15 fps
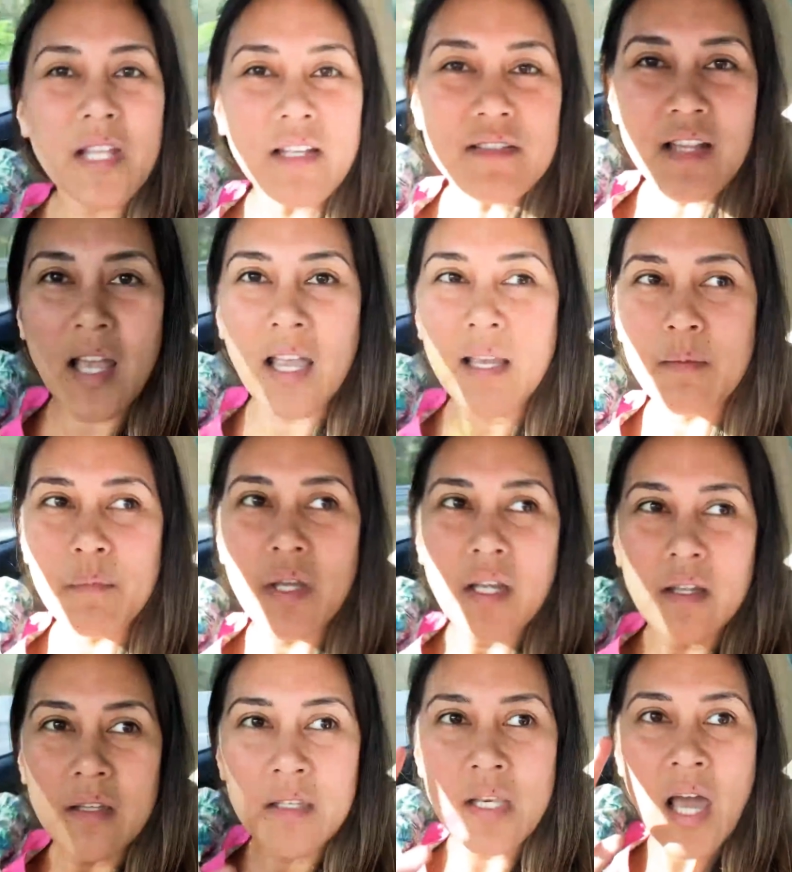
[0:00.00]
that time
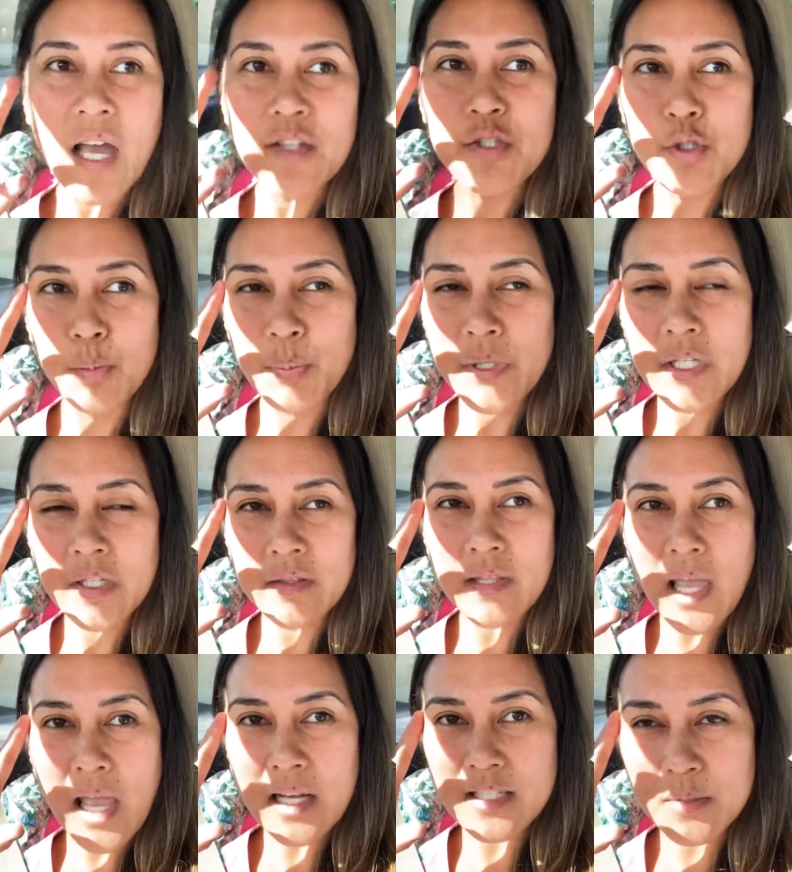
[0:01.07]
not to be in
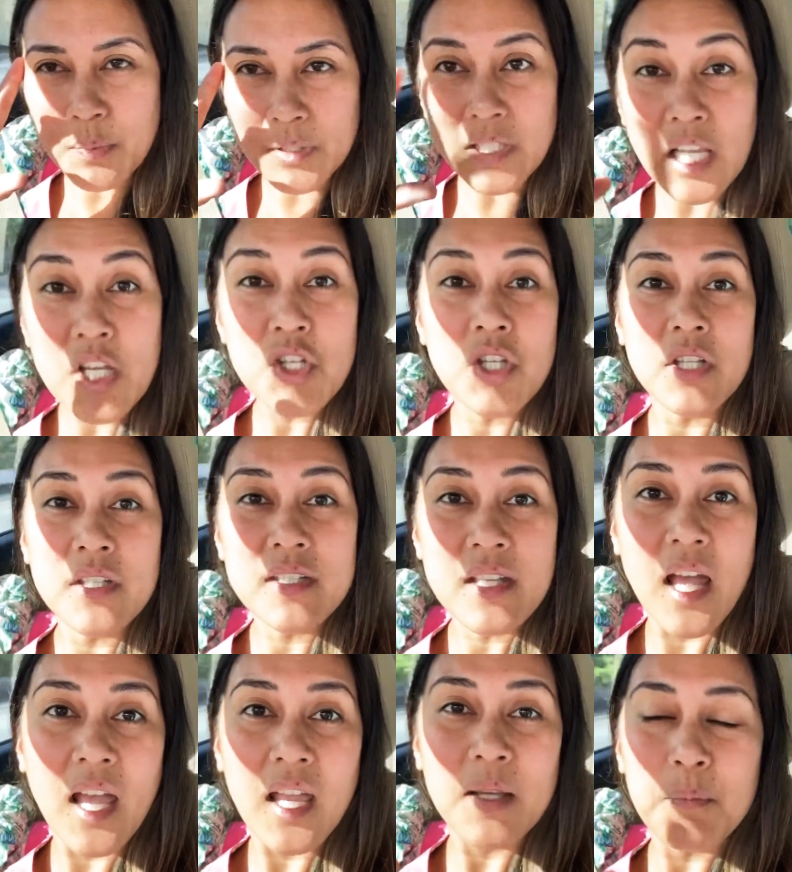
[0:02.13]
the explanation
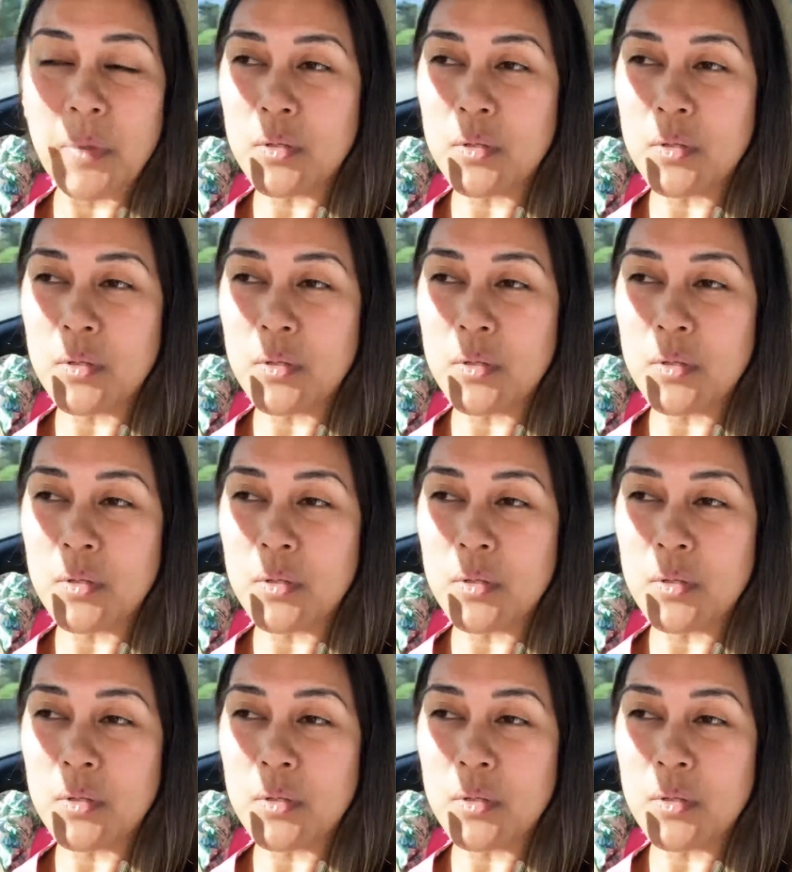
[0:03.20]
side,